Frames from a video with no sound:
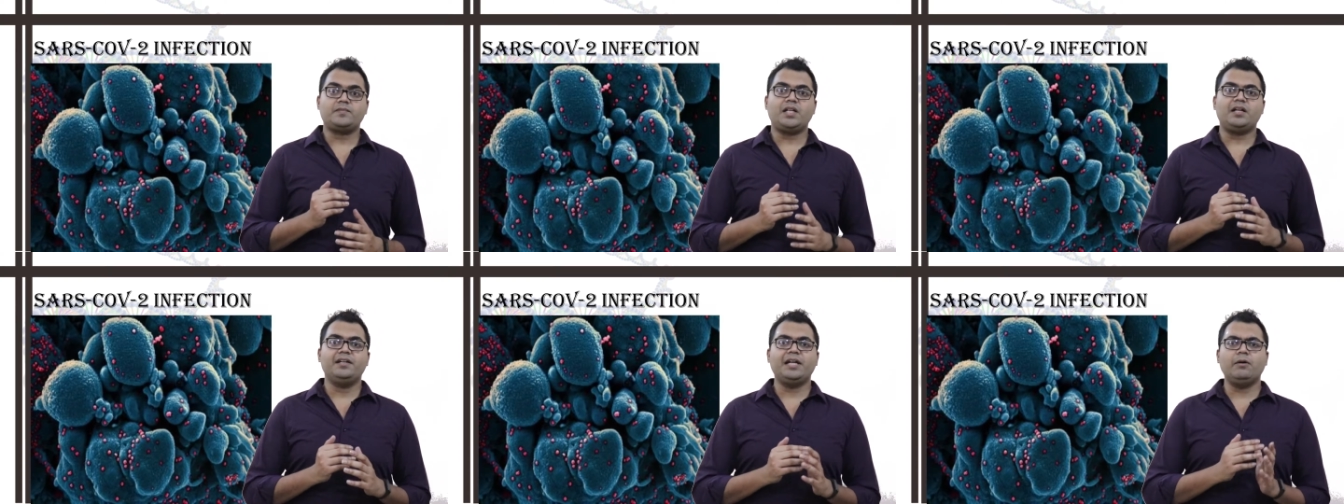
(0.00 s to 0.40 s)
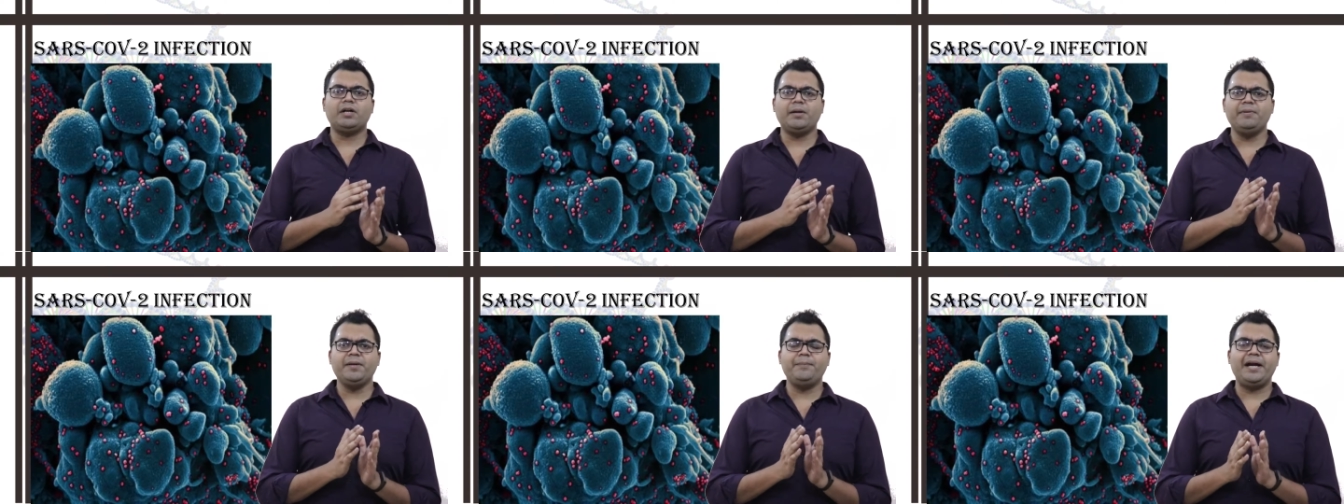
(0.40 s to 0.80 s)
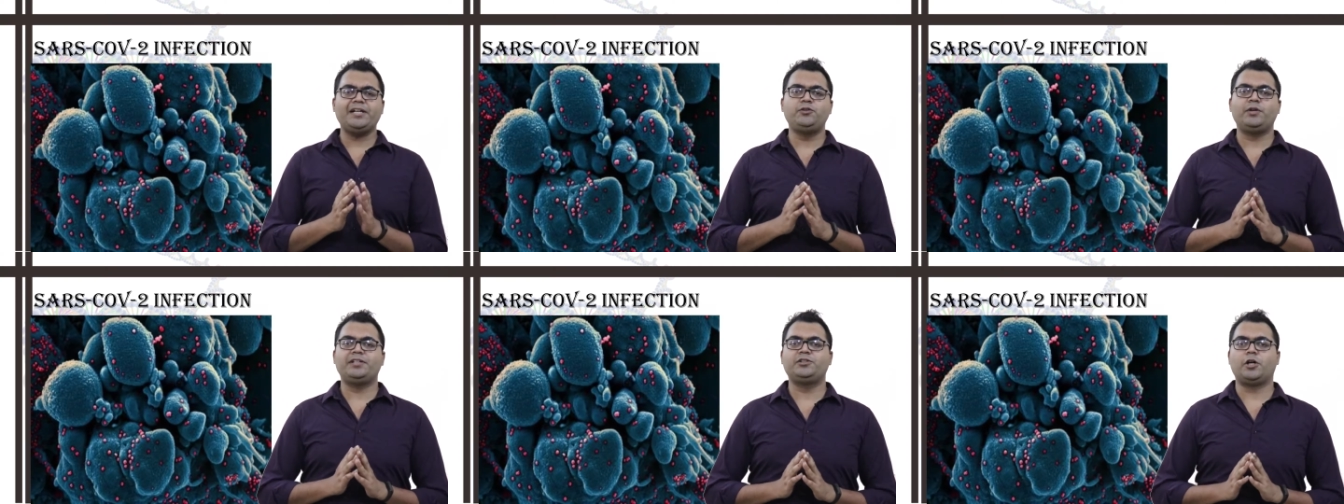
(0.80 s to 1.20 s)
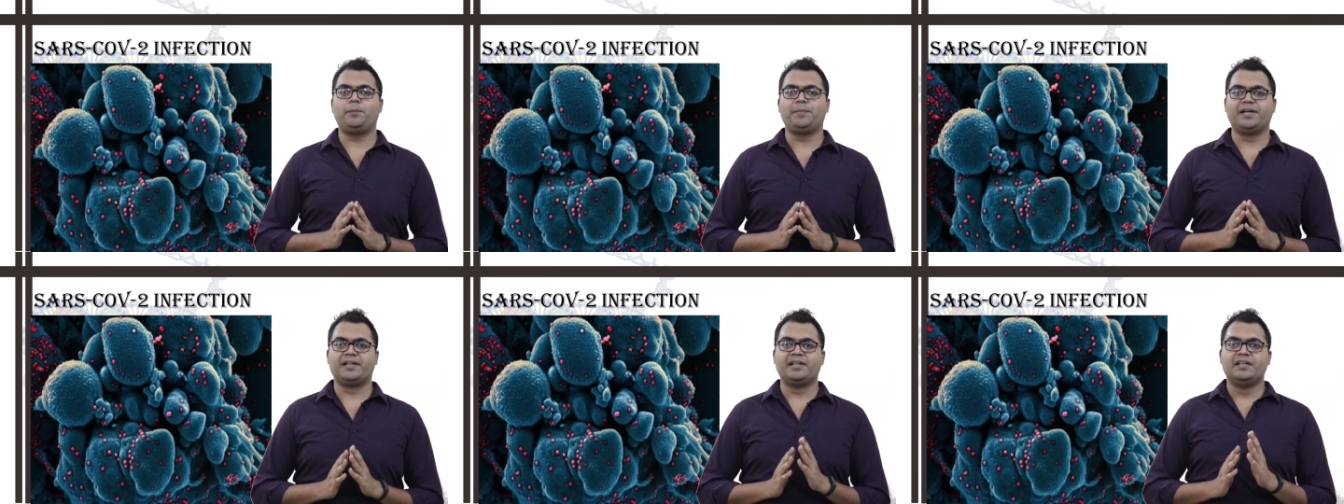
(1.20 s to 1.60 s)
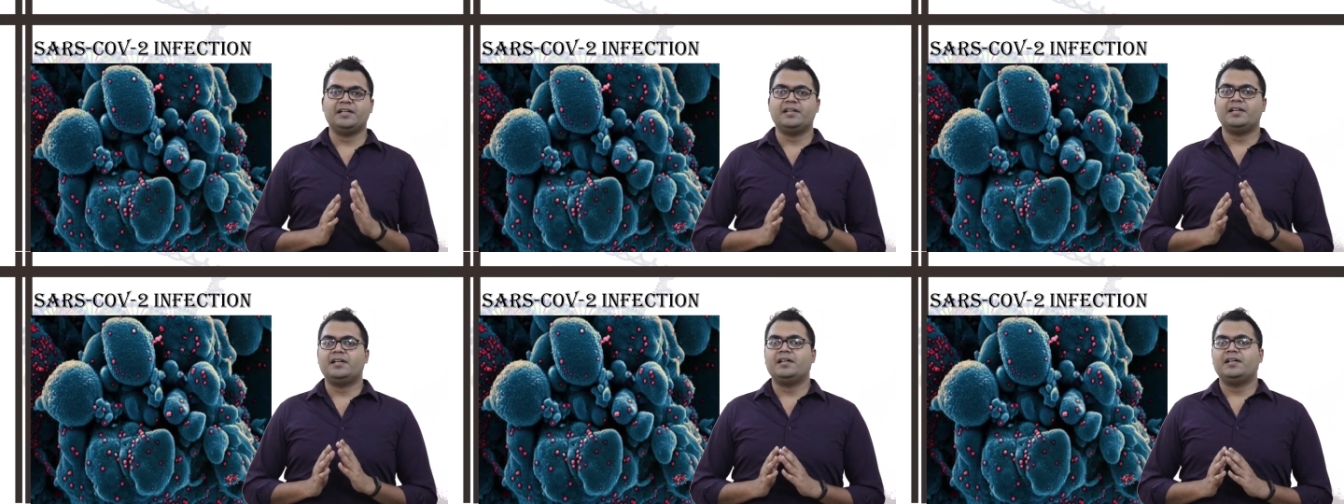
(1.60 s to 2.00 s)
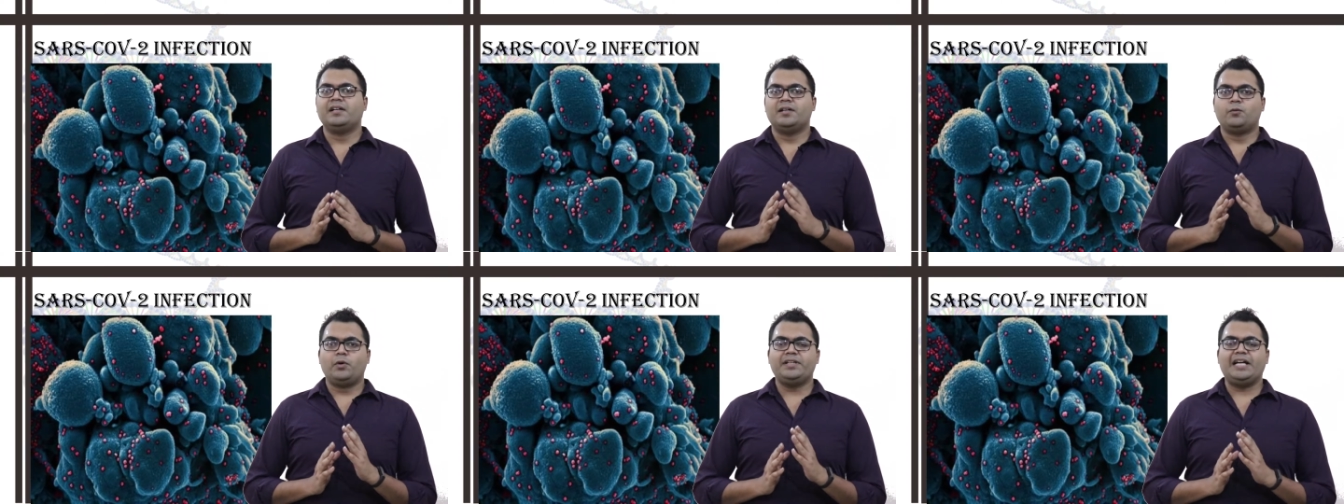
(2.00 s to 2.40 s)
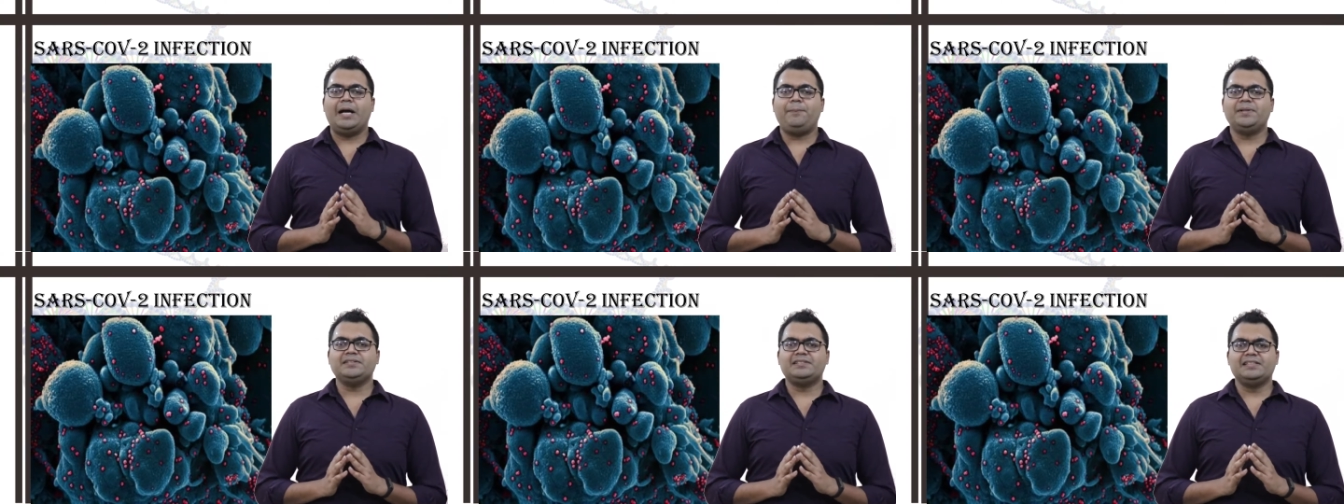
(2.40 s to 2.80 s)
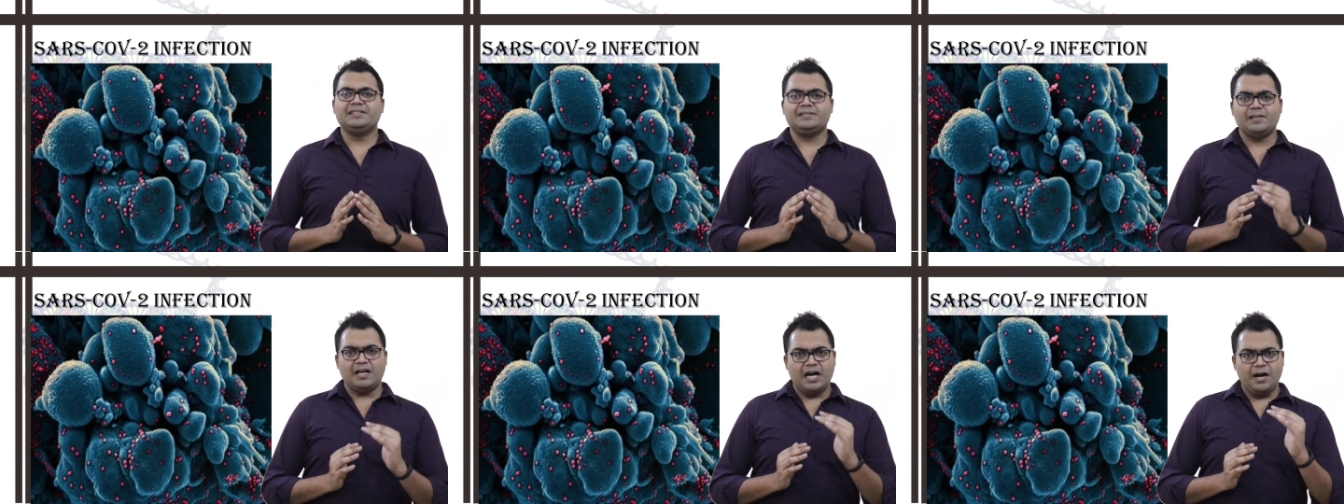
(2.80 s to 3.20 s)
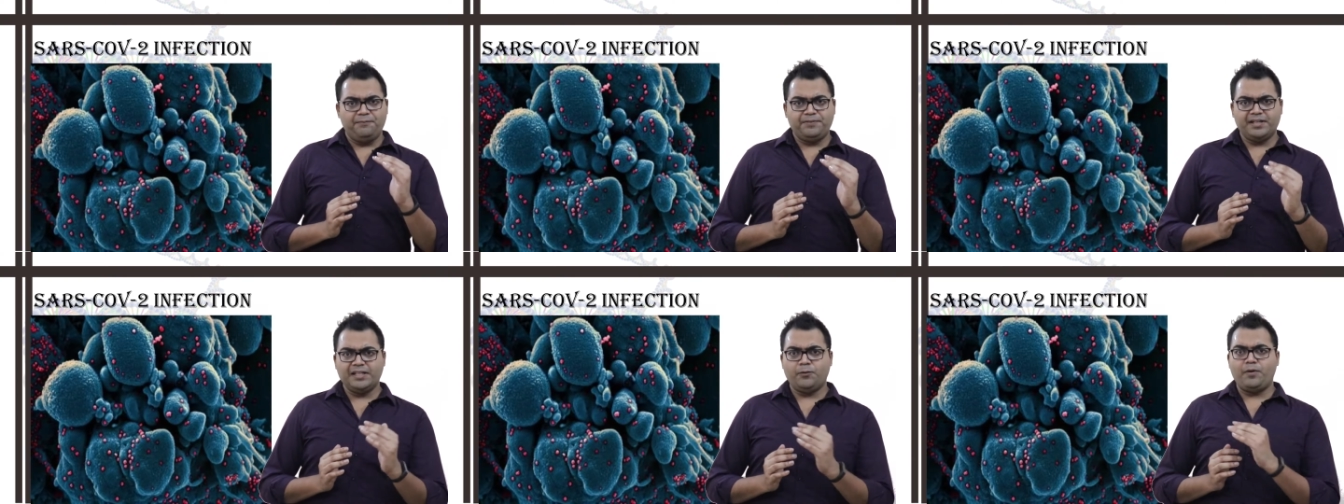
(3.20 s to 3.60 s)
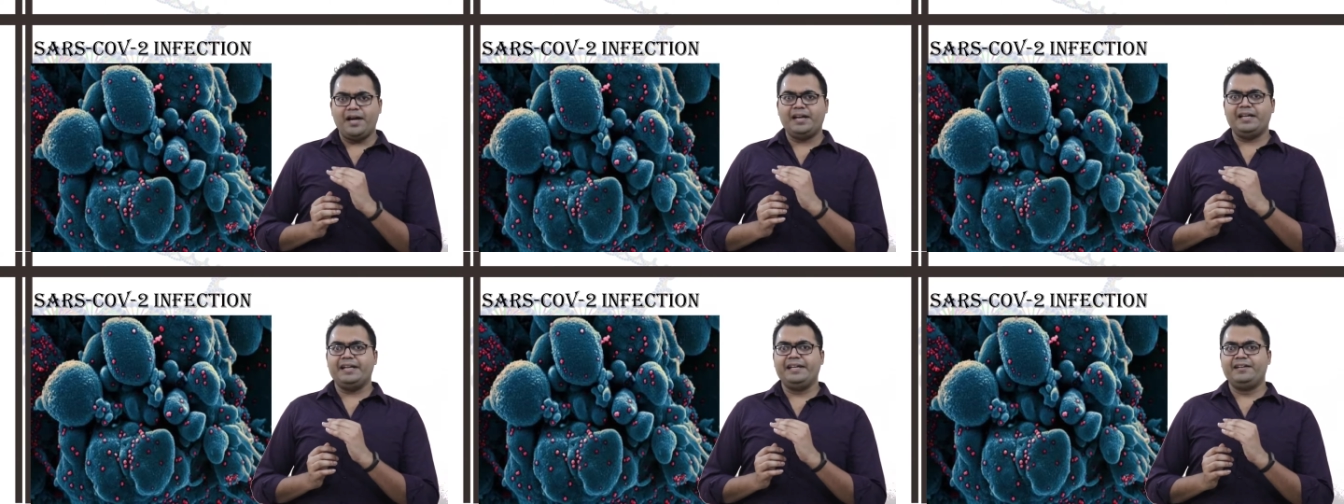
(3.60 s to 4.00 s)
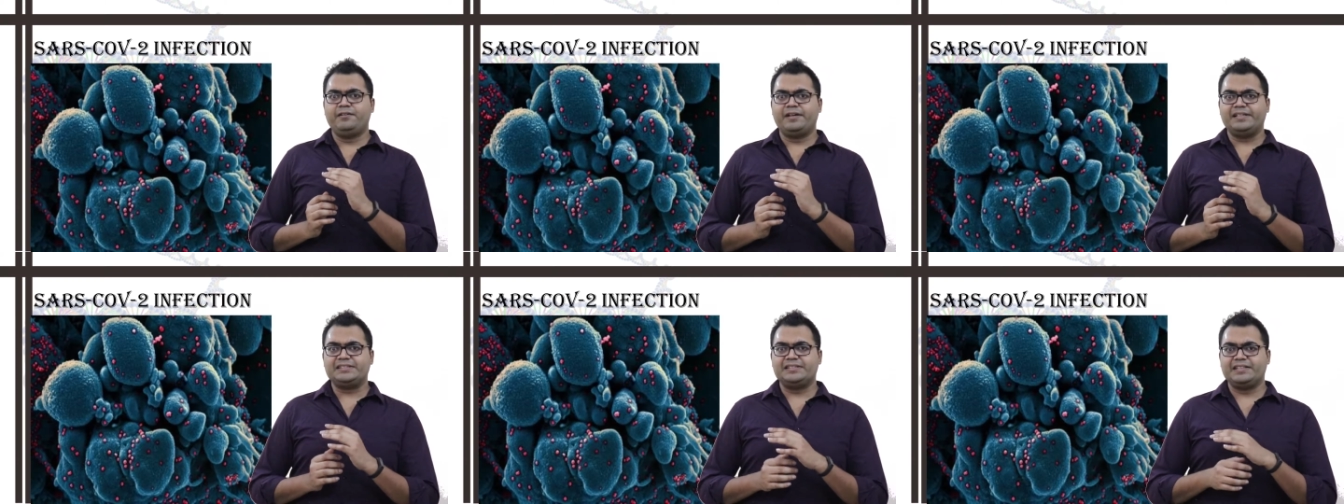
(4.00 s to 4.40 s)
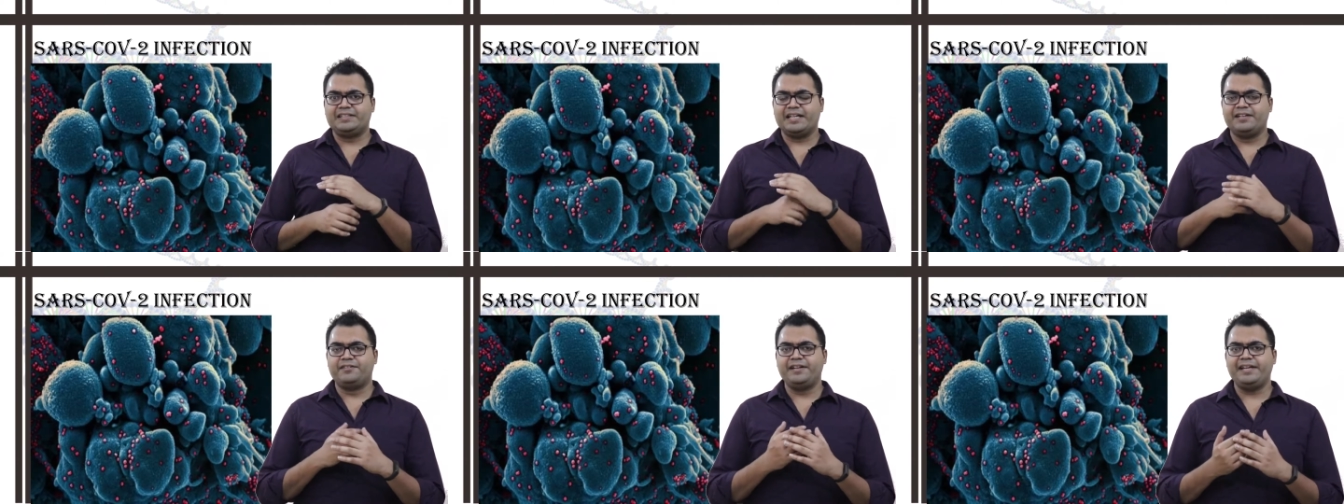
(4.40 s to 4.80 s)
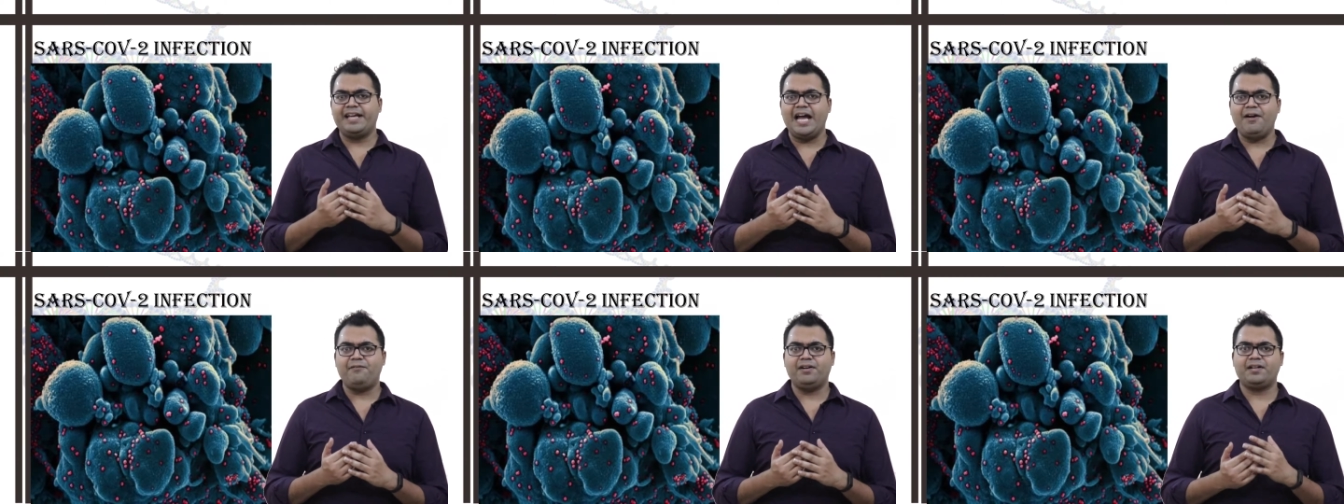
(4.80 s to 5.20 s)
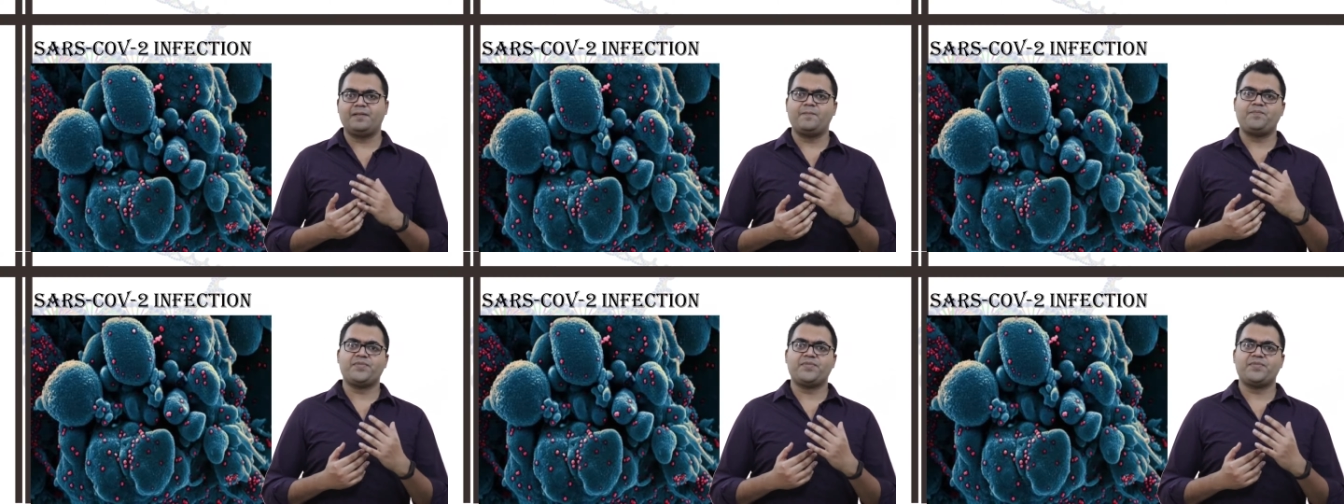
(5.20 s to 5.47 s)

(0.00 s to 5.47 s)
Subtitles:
Now coming back to our topic, what happens is after the viral ingress, it can wreak havoc,